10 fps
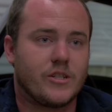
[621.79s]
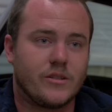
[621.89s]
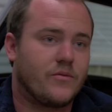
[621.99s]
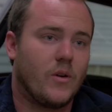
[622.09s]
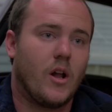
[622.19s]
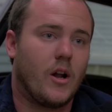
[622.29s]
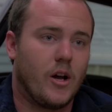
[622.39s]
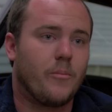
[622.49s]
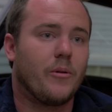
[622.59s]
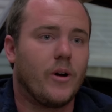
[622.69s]
is a full-on
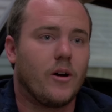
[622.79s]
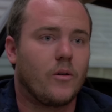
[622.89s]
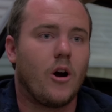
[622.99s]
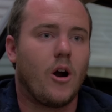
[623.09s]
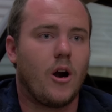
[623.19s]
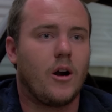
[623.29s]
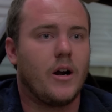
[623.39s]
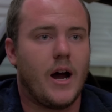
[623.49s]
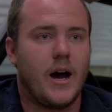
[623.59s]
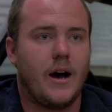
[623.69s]
open-wheel car.
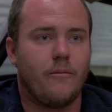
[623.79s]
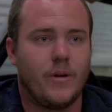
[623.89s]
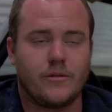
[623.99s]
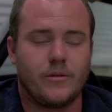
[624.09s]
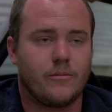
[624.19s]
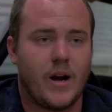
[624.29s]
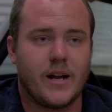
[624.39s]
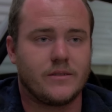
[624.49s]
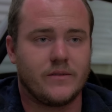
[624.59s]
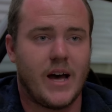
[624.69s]
Went through the
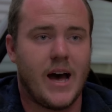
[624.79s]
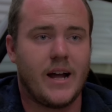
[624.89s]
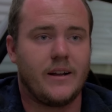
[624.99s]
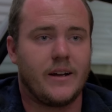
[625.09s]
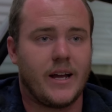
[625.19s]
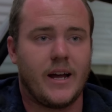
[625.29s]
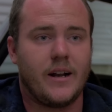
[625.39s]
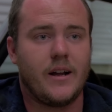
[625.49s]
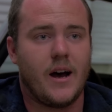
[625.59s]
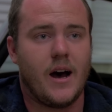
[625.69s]
ranks of that
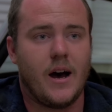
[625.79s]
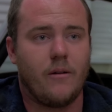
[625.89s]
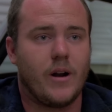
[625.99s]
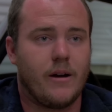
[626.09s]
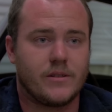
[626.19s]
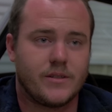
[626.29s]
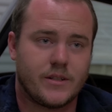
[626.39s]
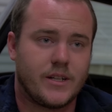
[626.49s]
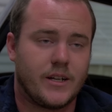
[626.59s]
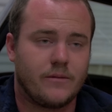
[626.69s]
again when I was
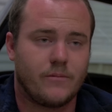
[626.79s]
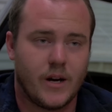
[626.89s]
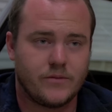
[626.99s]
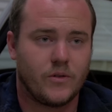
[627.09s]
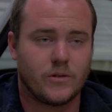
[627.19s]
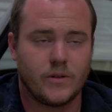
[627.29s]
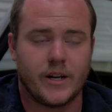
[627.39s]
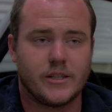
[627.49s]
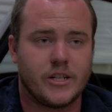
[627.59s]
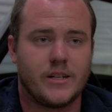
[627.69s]
16, raced
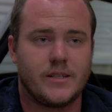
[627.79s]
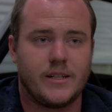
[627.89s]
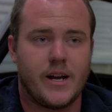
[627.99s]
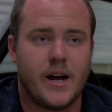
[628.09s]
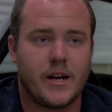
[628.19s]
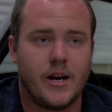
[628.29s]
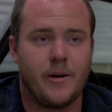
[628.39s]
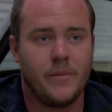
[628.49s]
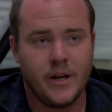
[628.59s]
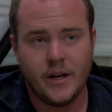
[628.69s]
Volkswagen Jetta TDI
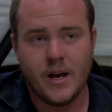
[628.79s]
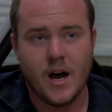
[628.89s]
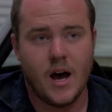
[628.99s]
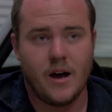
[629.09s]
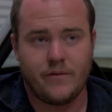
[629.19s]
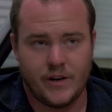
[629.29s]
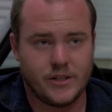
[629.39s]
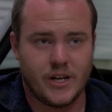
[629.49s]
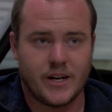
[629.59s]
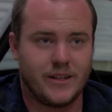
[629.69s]
Cup,
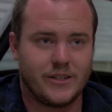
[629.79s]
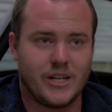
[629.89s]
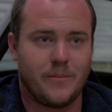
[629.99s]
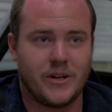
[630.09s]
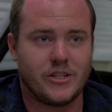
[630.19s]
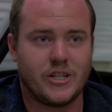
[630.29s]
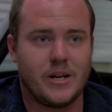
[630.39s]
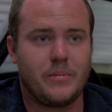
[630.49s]
finished second in the championship.